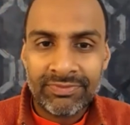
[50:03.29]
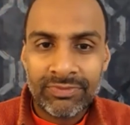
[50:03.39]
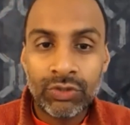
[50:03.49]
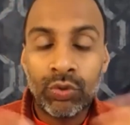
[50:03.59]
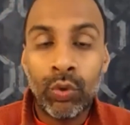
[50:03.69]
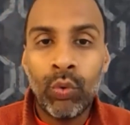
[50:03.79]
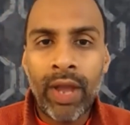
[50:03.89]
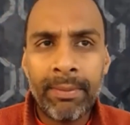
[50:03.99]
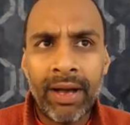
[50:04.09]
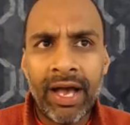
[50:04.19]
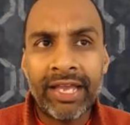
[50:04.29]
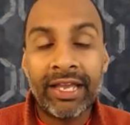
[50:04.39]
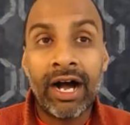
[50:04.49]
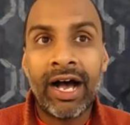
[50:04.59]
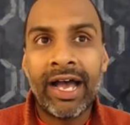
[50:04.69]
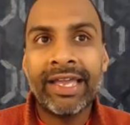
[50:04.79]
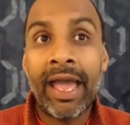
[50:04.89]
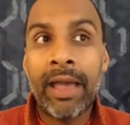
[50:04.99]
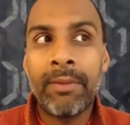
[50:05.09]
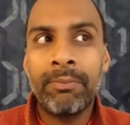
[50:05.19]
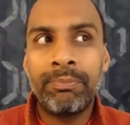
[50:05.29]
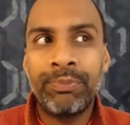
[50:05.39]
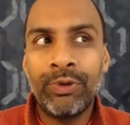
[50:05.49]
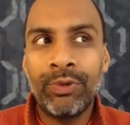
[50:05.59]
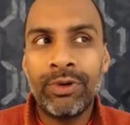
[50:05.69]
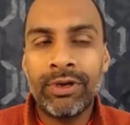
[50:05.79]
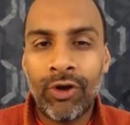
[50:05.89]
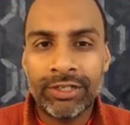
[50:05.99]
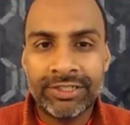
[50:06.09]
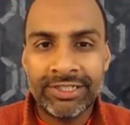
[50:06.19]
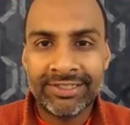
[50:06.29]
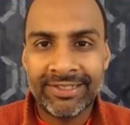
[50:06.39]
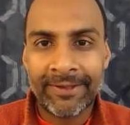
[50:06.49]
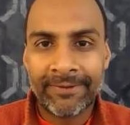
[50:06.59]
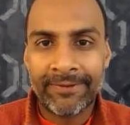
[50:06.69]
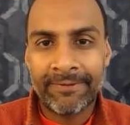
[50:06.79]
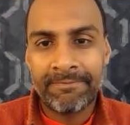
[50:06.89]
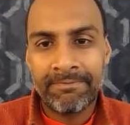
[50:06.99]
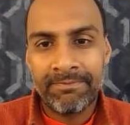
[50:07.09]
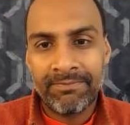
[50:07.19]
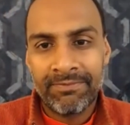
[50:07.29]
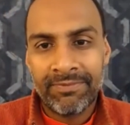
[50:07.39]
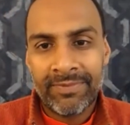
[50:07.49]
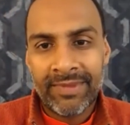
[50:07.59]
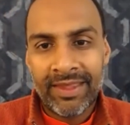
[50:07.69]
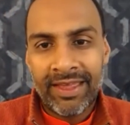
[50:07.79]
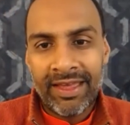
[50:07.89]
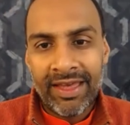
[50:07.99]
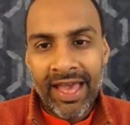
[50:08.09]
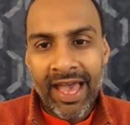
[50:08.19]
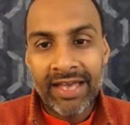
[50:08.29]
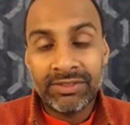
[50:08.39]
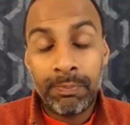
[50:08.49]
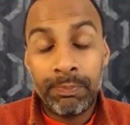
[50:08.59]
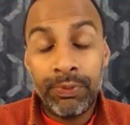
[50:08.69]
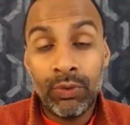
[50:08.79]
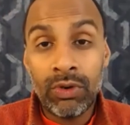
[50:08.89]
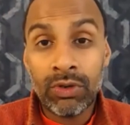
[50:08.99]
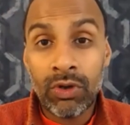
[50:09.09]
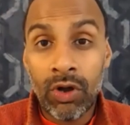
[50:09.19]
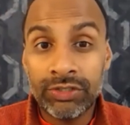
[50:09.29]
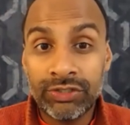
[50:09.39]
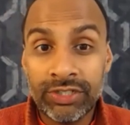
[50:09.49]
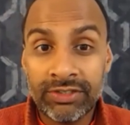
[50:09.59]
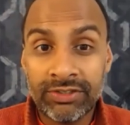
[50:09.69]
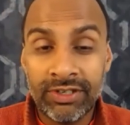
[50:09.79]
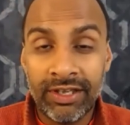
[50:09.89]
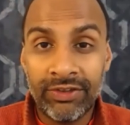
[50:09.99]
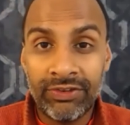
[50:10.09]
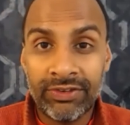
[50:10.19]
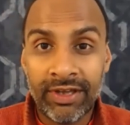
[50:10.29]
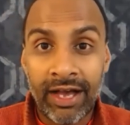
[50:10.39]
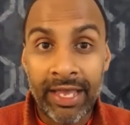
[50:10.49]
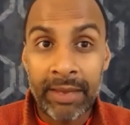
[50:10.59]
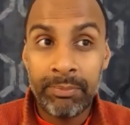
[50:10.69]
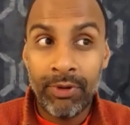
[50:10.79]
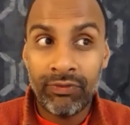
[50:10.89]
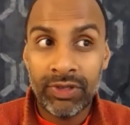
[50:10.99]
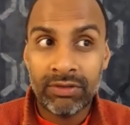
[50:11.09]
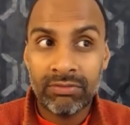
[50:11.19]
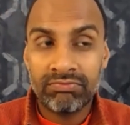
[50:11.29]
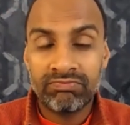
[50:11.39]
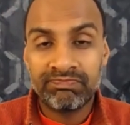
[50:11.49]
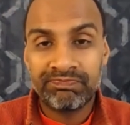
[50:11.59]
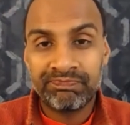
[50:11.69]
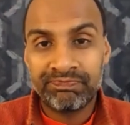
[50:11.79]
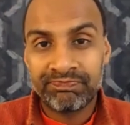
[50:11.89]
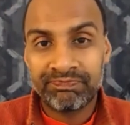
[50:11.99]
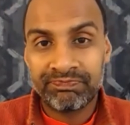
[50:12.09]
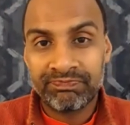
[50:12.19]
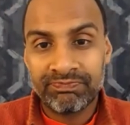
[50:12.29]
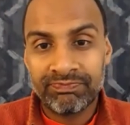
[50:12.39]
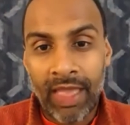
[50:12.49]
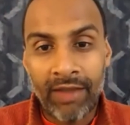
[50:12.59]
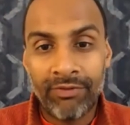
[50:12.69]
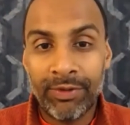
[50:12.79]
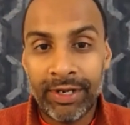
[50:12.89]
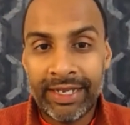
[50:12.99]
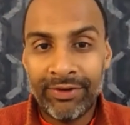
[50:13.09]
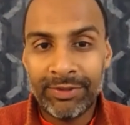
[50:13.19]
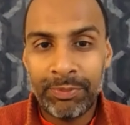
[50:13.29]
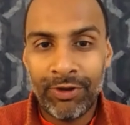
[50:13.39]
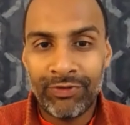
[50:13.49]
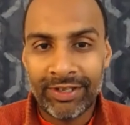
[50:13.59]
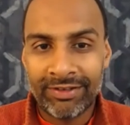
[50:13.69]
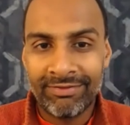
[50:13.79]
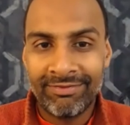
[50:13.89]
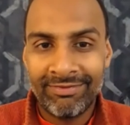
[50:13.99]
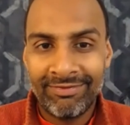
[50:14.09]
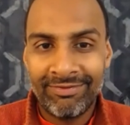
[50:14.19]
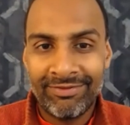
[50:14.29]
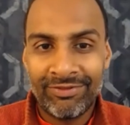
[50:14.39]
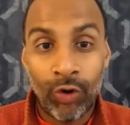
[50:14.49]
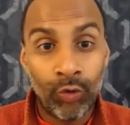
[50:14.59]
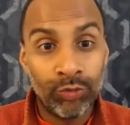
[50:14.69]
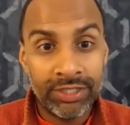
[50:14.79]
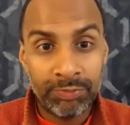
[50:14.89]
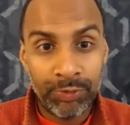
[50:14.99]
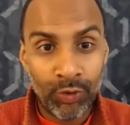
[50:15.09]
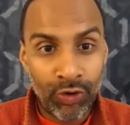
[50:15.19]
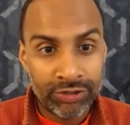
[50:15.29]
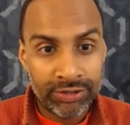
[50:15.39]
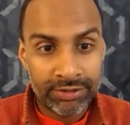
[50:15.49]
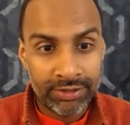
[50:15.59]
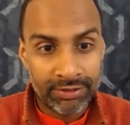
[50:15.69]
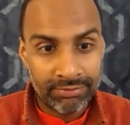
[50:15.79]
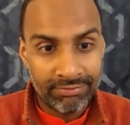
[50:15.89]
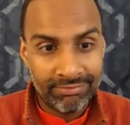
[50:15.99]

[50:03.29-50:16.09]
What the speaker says: Just who am I? I am pure consciousness. As pure consciousness, I am perfect. Everyone here is perfect, only as pure consciousness,